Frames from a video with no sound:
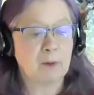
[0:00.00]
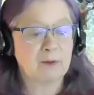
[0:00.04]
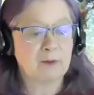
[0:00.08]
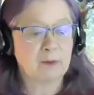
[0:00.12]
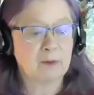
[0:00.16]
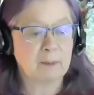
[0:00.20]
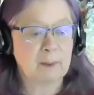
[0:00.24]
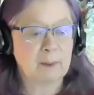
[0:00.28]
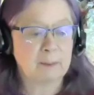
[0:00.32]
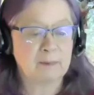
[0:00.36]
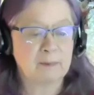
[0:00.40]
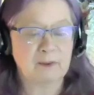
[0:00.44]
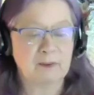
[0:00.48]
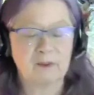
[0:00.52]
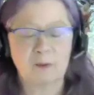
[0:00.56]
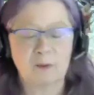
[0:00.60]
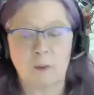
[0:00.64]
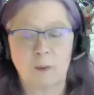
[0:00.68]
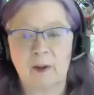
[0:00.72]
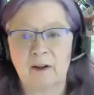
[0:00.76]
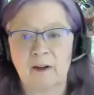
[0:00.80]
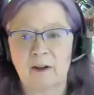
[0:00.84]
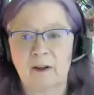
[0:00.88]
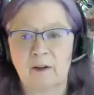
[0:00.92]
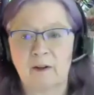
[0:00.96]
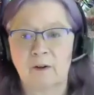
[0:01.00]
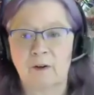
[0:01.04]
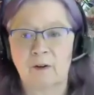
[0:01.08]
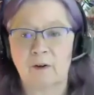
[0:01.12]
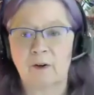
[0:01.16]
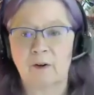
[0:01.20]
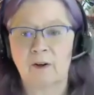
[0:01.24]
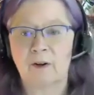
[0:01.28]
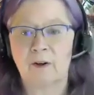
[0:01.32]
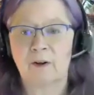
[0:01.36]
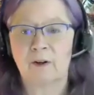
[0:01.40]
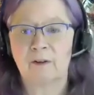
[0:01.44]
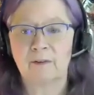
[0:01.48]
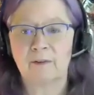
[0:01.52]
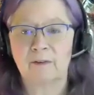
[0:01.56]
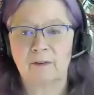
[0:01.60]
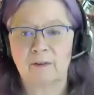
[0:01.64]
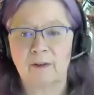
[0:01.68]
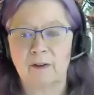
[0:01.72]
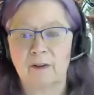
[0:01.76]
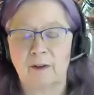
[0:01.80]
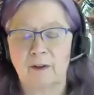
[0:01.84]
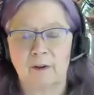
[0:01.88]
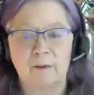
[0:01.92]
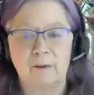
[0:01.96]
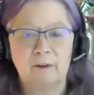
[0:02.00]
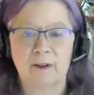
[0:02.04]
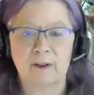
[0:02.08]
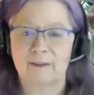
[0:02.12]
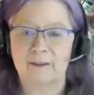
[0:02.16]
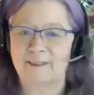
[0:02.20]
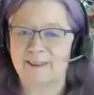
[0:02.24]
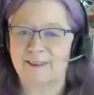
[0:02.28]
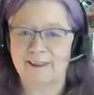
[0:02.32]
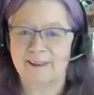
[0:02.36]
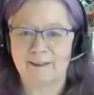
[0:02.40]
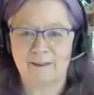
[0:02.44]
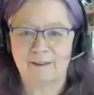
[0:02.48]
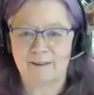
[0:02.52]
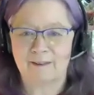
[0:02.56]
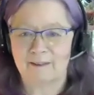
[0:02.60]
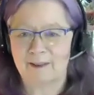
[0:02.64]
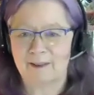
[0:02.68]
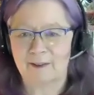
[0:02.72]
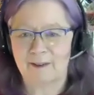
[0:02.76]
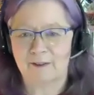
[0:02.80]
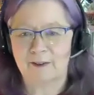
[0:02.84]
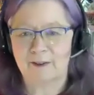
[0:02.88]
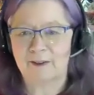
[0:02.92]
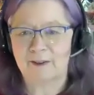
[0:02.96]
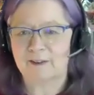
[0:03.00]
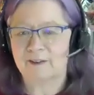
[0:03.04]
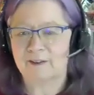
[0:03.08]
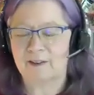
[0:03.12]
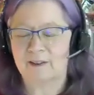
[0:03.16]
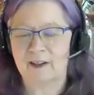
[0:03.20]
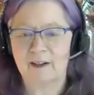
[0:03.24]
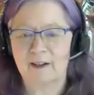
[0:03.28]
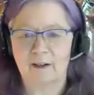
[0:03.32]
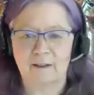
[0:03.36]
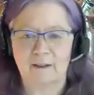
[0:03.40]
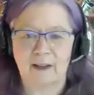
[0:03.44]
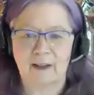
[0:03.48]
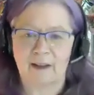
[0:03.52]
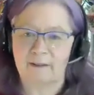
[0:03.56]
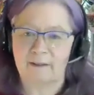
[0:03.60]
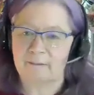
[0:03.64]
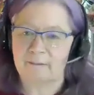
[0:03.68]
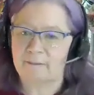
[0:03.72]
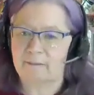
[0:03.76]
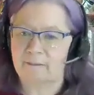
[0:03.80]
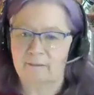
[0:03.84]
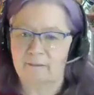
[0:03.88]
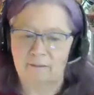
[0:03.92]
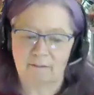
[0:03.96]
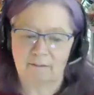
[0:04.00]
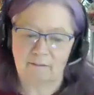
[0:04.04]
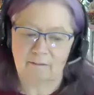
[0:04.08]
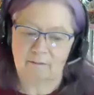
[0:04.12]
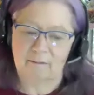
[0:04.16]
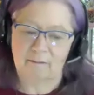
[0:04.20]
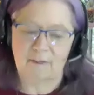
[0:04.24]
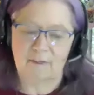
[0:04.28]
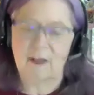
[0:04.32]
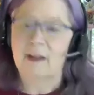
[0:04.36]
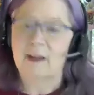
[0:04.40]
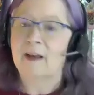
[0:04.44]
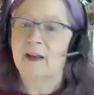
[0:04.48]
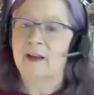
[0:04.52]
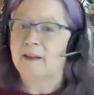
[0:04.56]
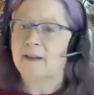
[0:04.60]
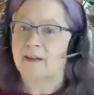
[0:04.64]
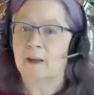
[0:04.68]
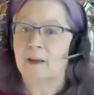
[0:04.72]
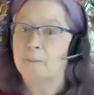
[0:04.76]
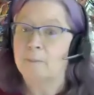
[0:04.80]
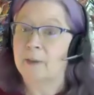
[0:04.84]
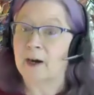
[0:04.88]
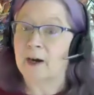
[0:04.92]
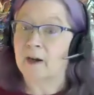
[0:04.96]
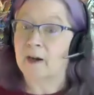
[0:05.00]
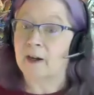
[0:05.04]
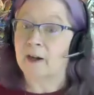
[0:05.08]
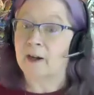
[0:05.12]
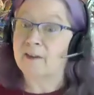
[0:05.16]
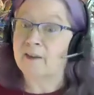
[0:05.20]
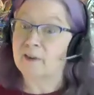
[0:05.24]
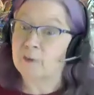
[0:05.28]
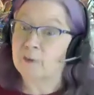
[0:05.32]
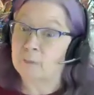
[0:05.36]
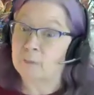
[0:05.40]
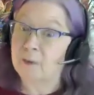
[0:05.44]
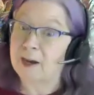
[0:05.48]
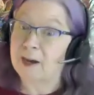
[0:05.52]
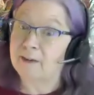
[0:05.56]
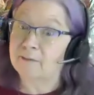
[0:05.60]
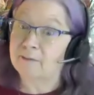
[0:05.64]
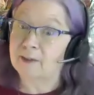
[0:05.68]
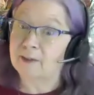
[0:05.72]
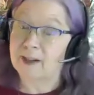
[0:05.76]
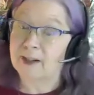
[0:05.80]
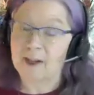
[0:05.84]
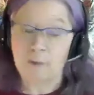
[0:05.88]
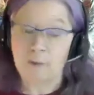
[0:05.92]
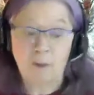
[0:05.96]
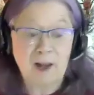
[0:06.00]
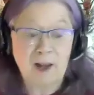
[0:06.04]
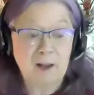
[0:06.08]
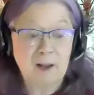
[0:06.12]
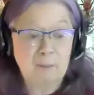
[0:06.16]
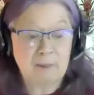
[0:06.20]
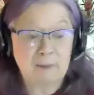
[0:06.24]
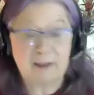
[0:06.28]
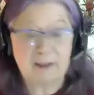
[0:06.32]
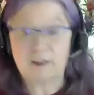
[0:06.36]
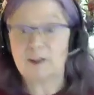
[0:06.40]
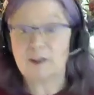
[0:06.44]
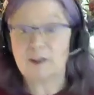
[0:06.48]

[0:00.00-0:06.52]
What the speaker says: remember this one little girl, because she's little, they apparently can spread really well, but she